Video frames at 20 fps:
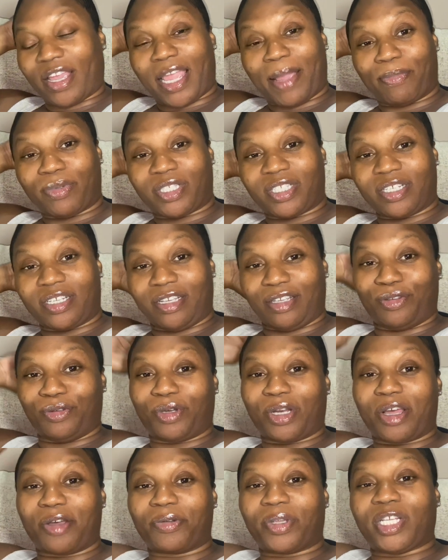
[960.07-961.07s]
able to you
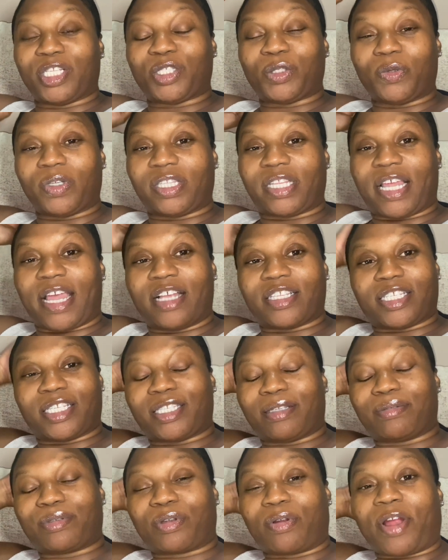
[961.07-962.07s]
know get to a thousand
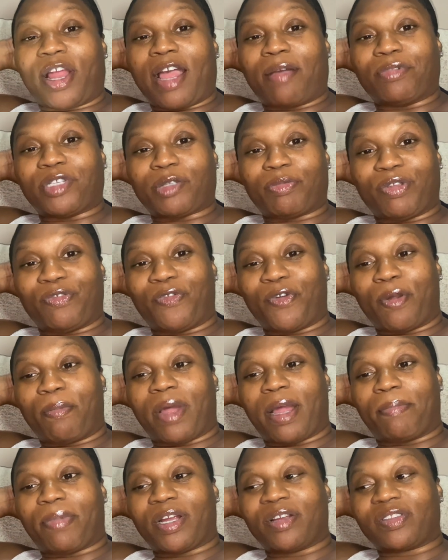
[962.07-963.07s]
subscribers before
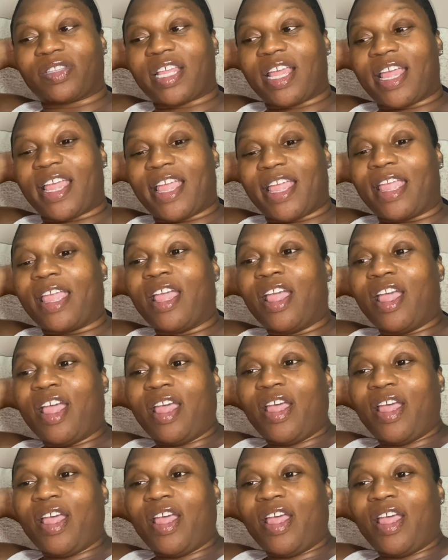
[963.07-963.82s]
my birthday